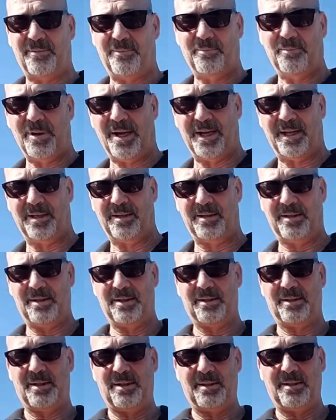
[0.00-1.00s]
my
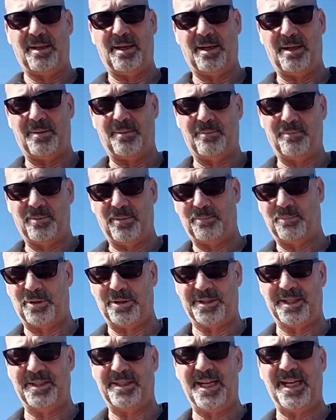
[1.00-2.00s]

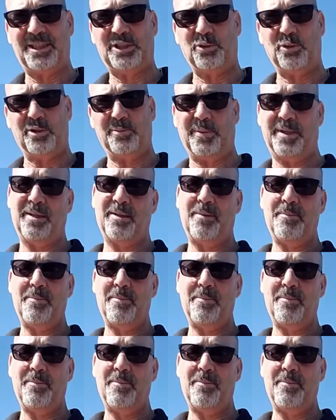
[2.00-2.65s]
presentation with me.